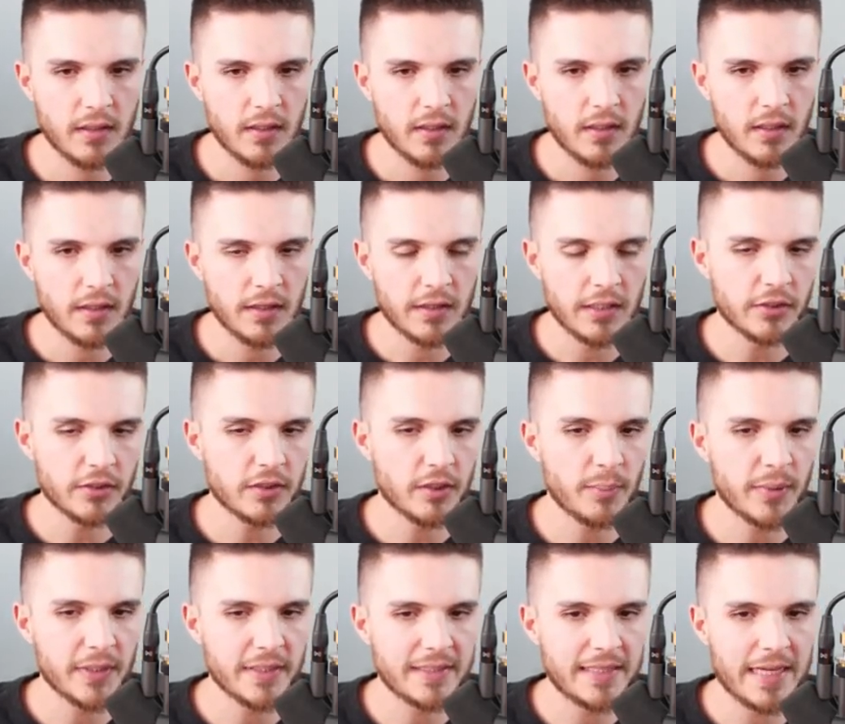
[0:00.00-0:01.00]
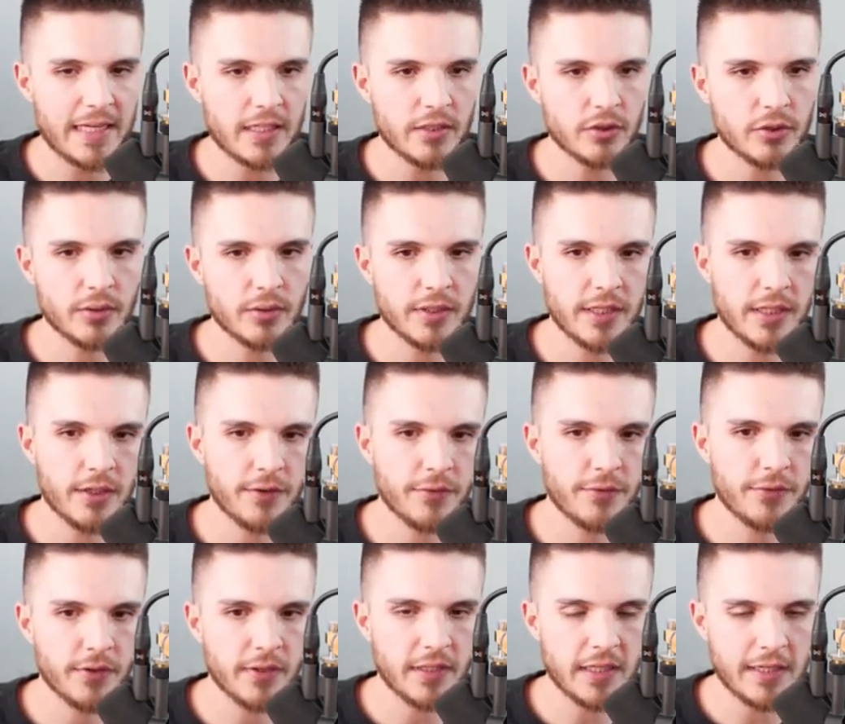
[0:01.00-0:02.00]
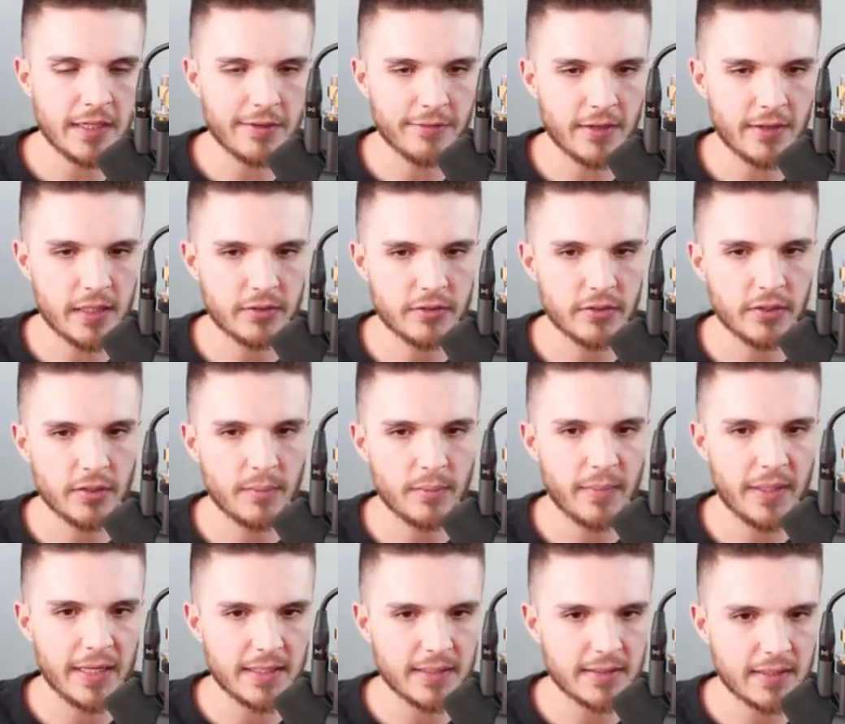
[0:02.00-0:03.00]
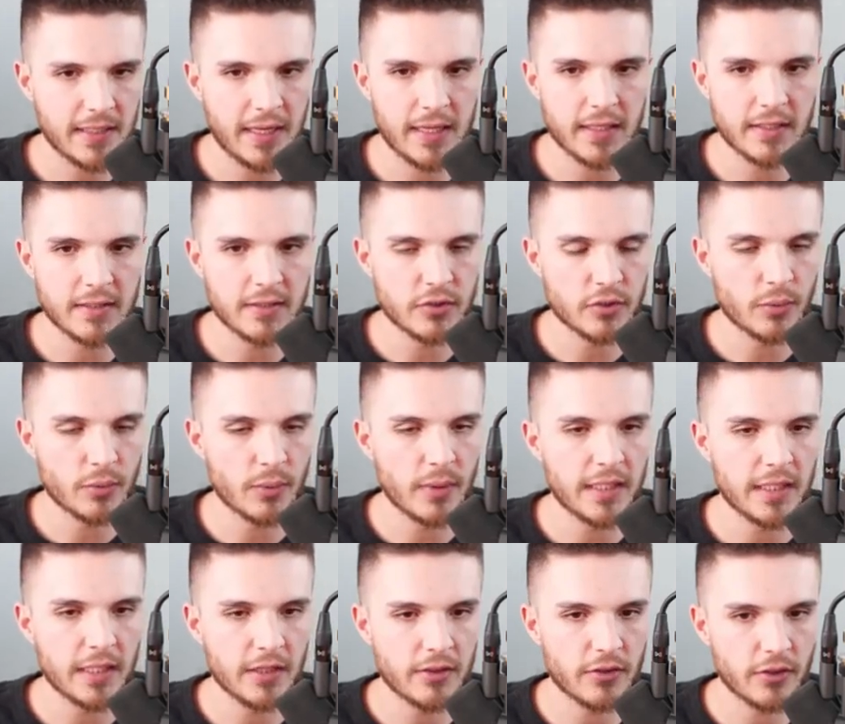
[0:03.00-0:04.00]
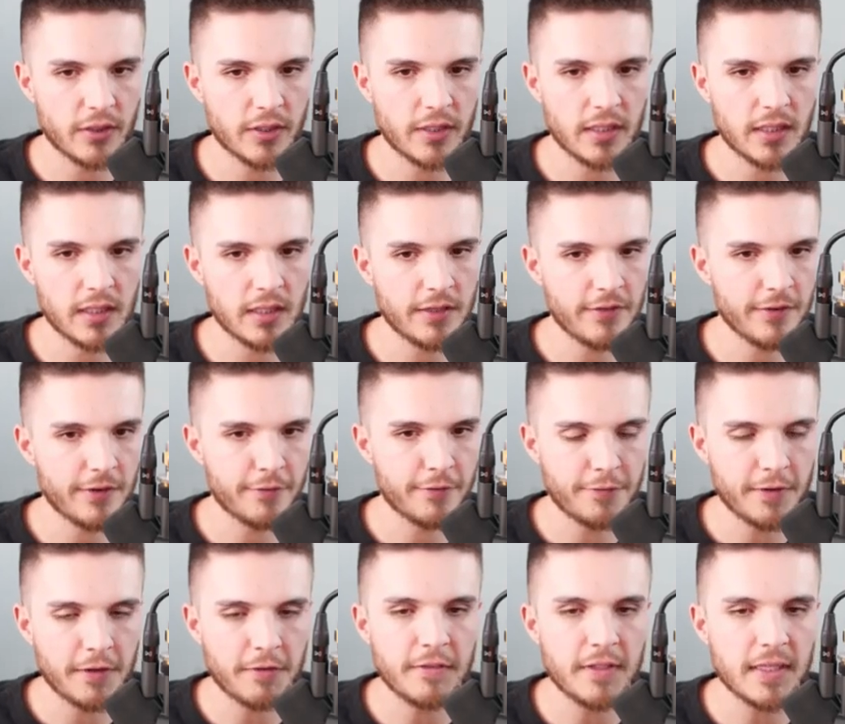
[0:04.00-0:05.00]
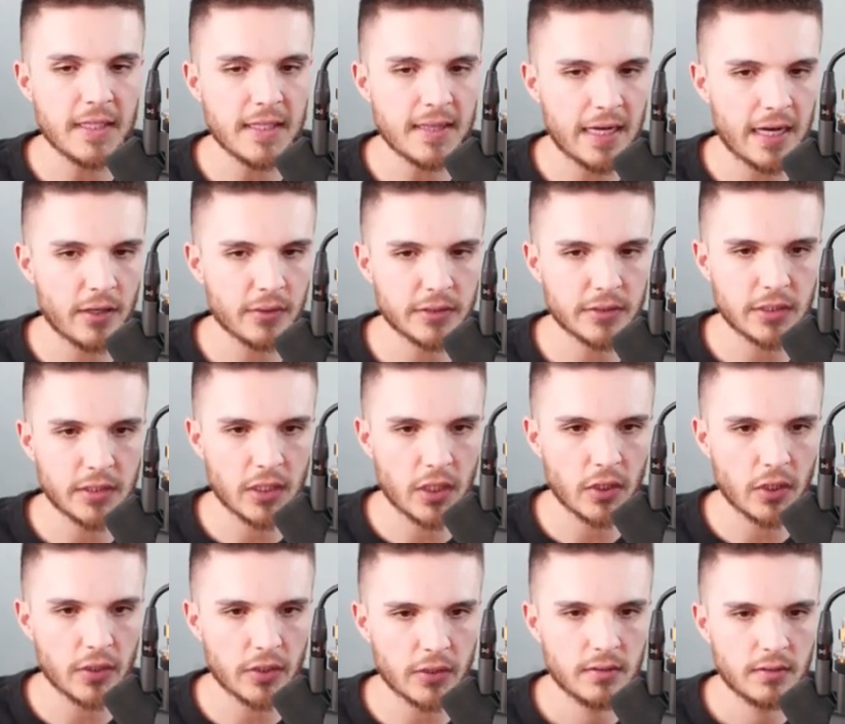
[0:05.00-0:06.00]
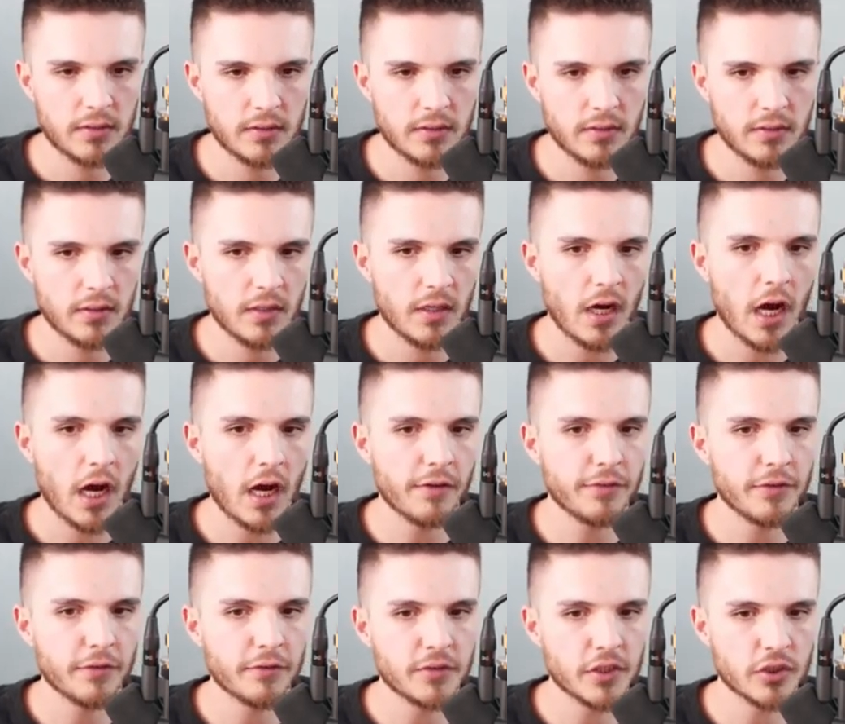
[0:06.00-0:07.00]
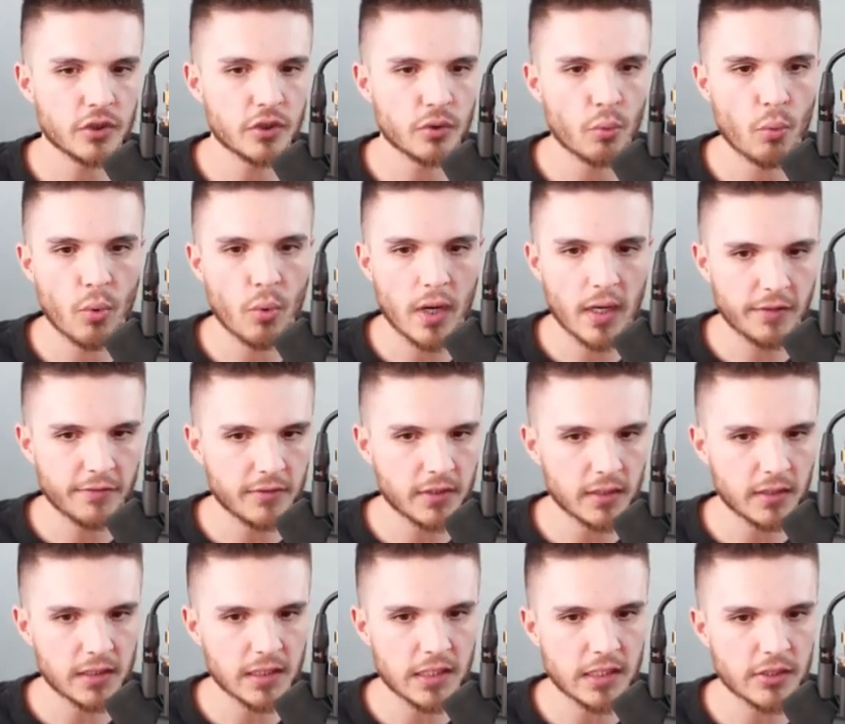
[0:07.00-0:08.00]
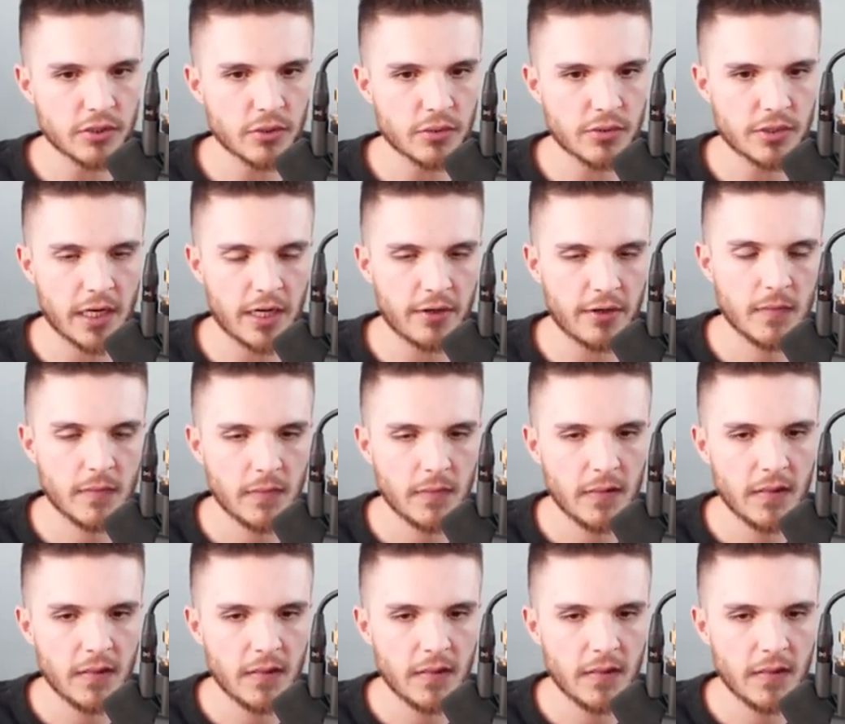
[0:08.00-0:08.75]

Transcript: There's a potential here for the investor to make 10, 20, 30, even $50,000 off of just one of the leads you generate.